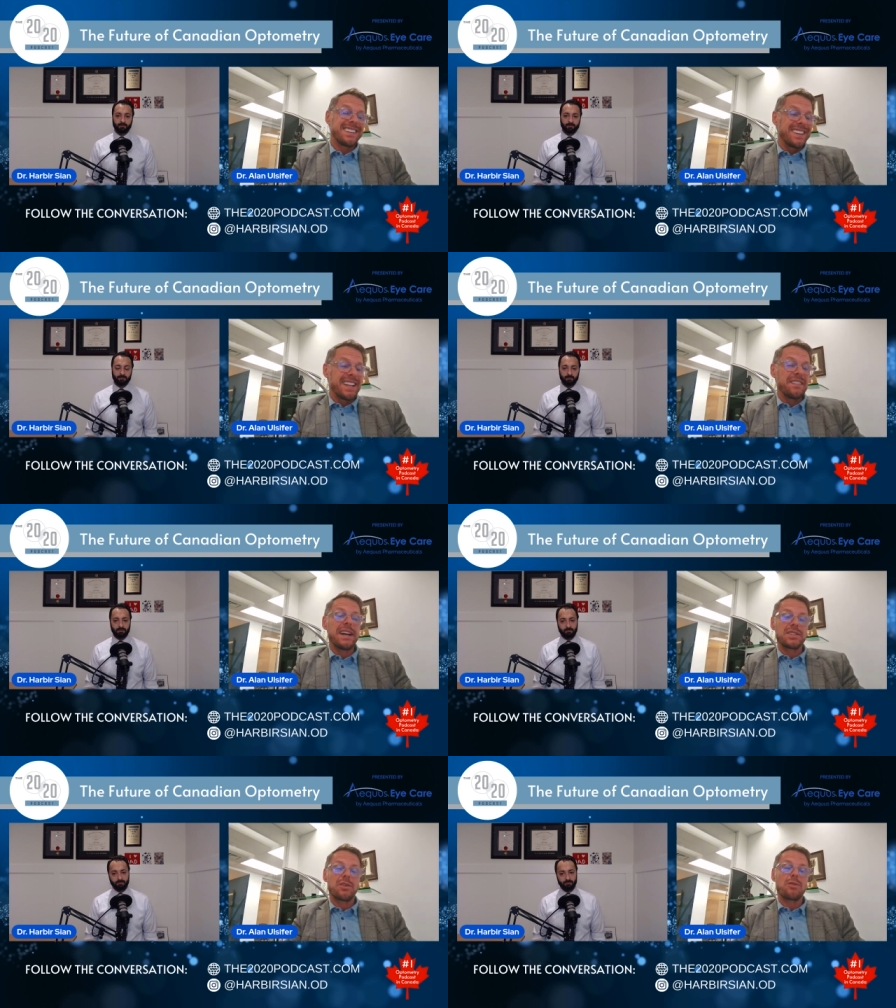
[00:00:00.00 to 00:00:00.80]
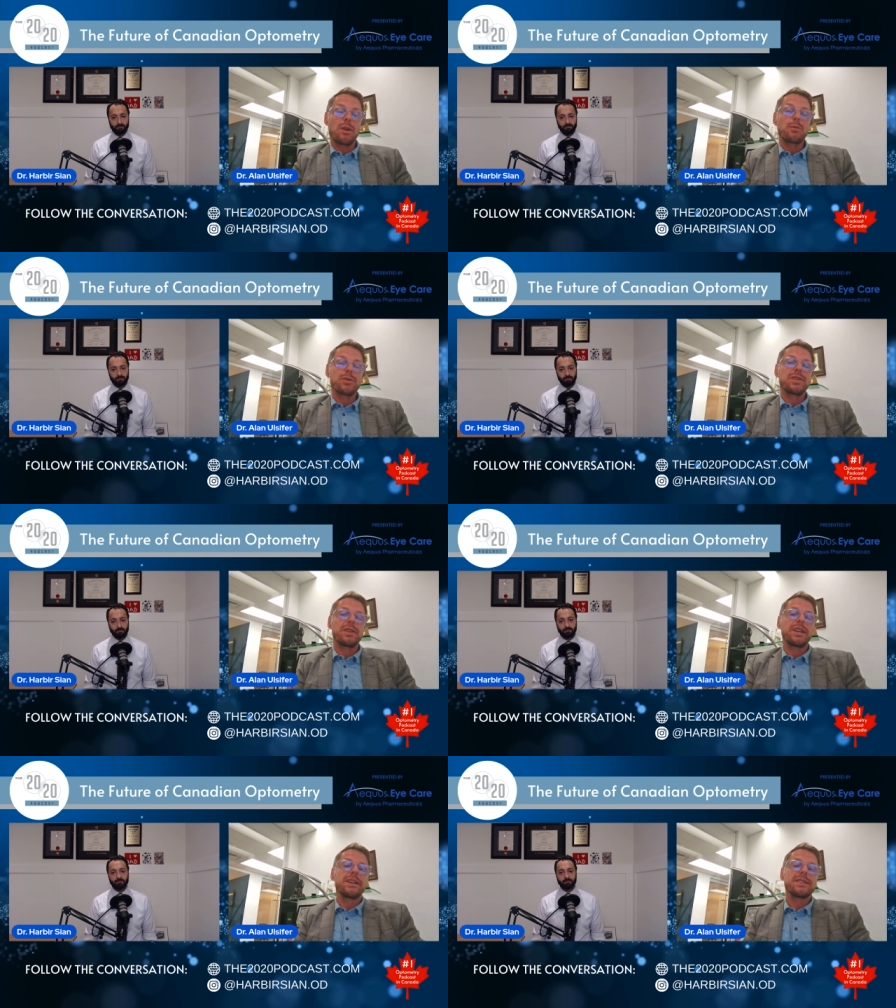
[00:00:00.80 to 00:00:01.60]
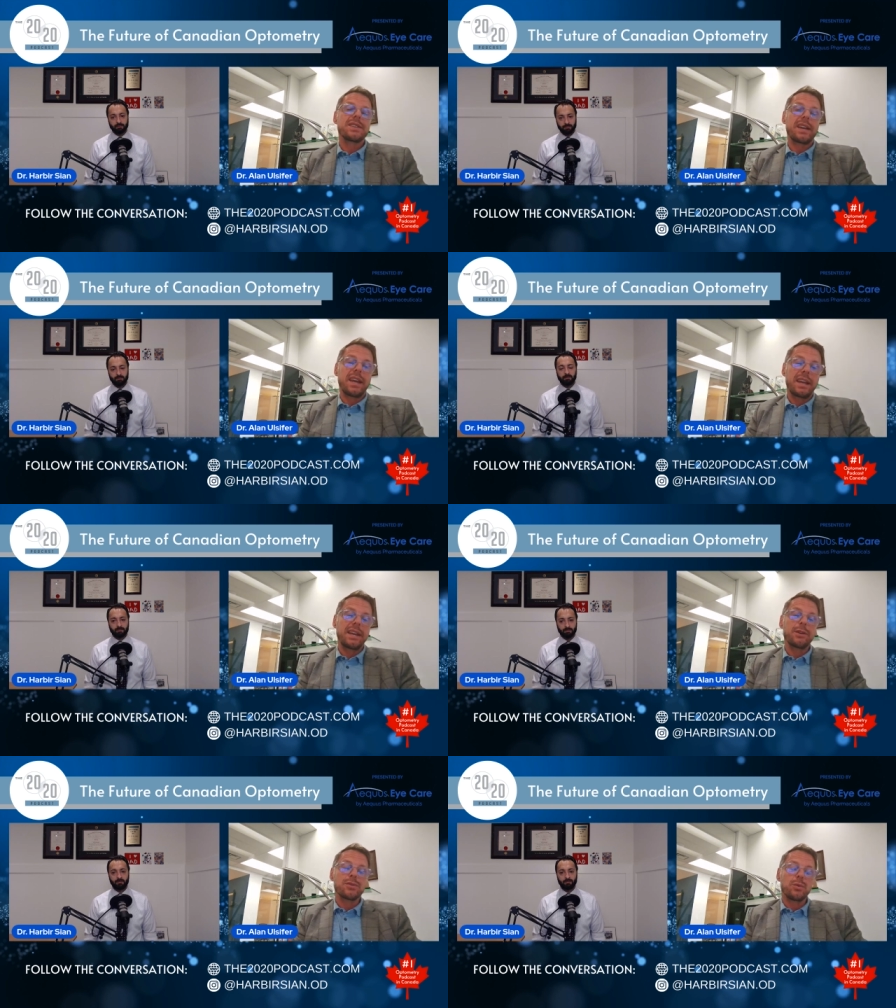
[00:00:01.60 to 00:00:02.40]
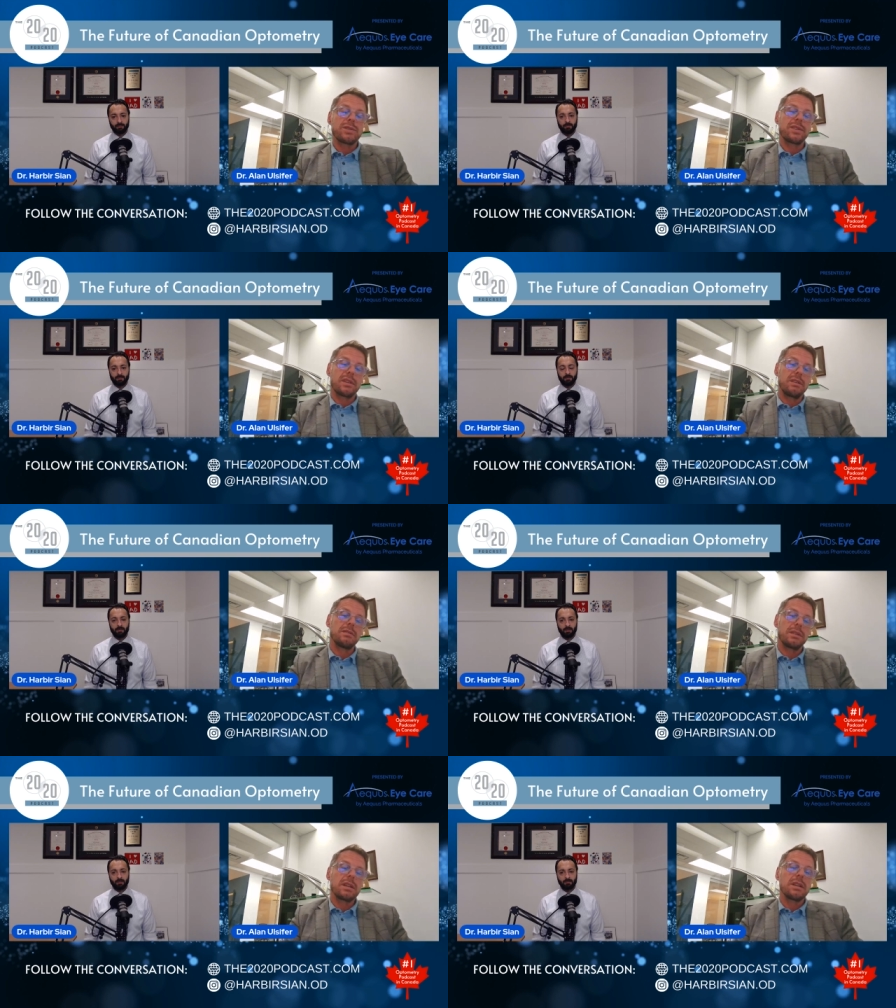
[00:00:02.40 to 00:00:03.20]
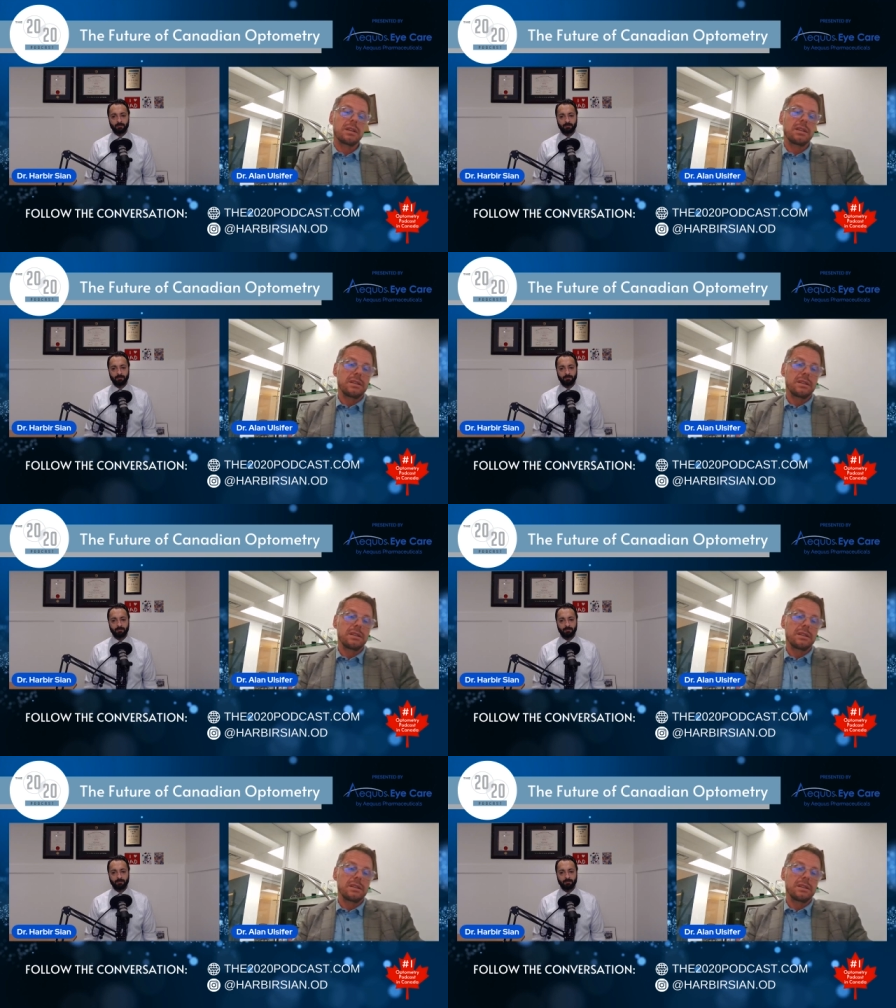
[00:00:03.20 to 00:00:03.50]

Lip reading: then that's our opportunity to say, hey, here's what's included in,